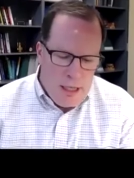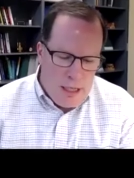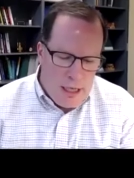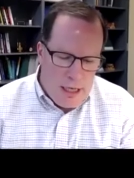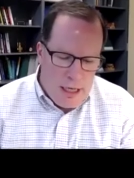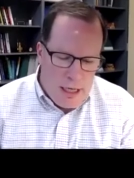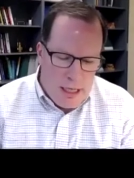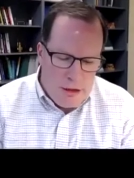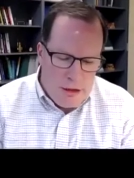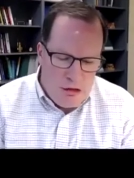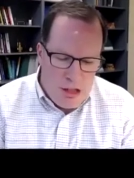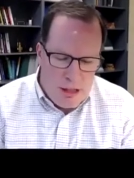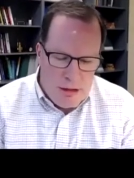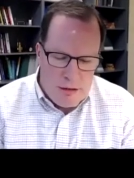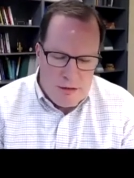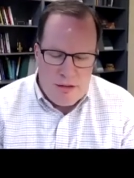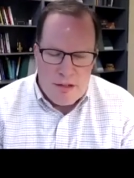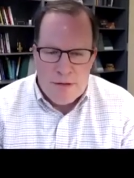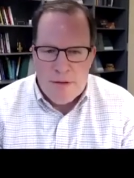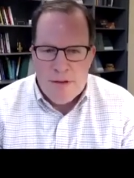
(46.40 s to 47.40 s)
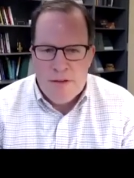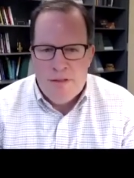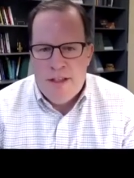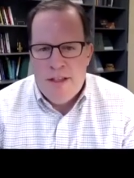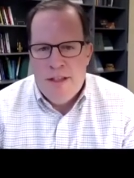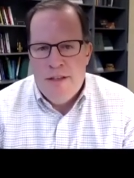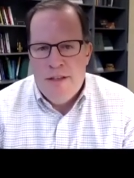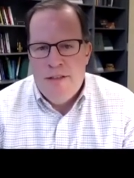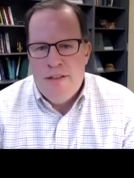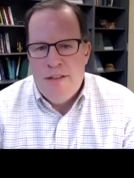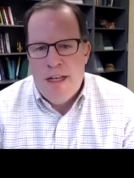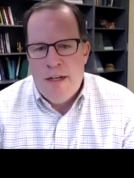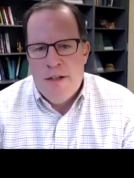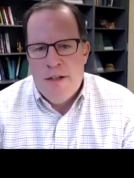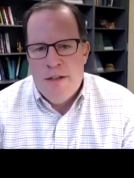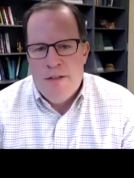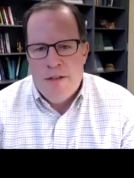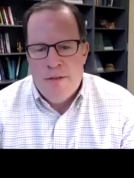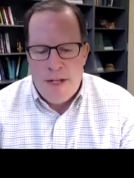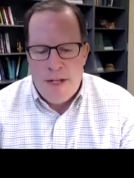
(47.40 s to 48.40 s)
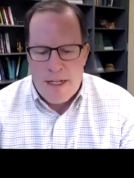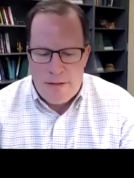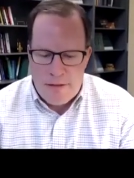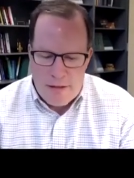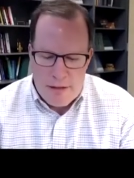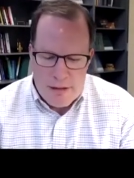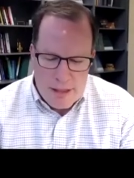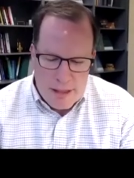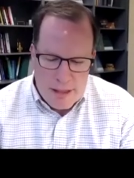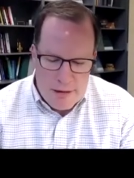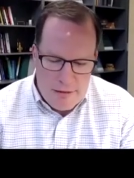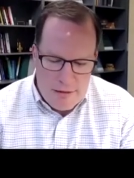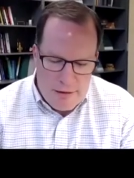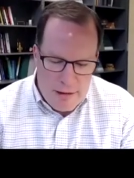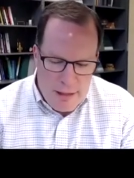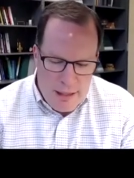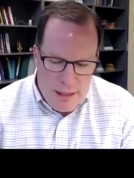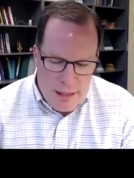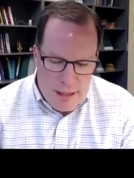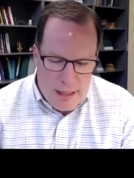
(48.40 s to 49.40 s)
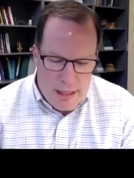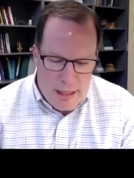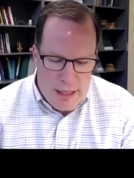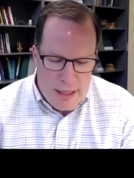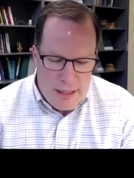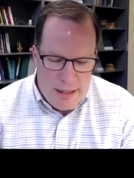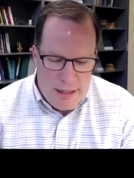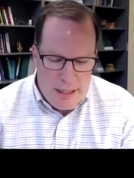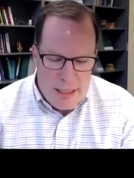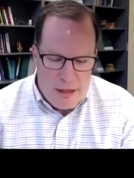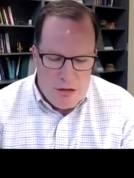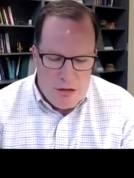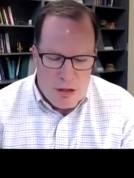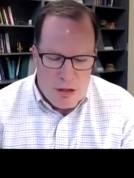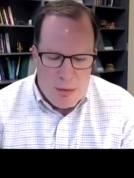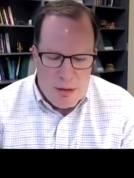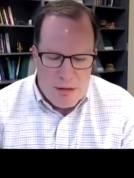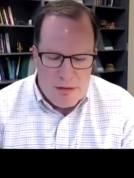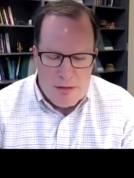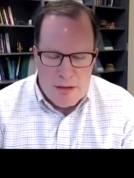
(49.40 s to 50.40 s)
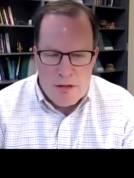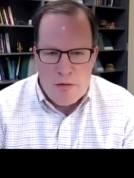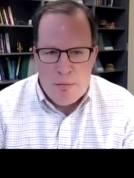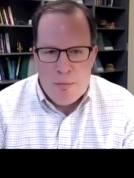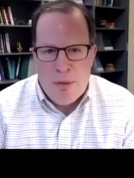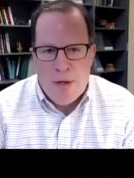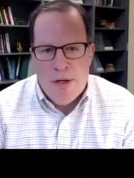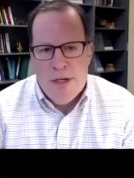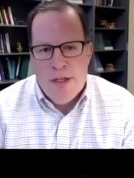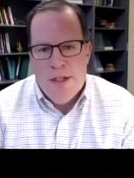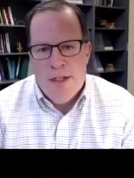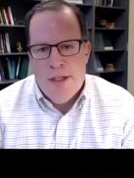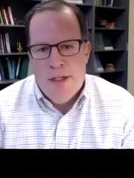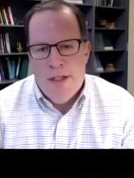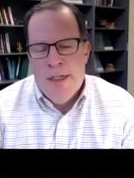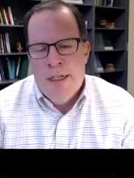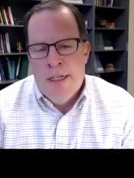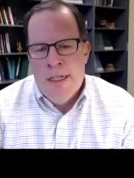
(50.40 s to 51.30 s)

uh, shared services, centers of excellence, uh, and the HR business partner.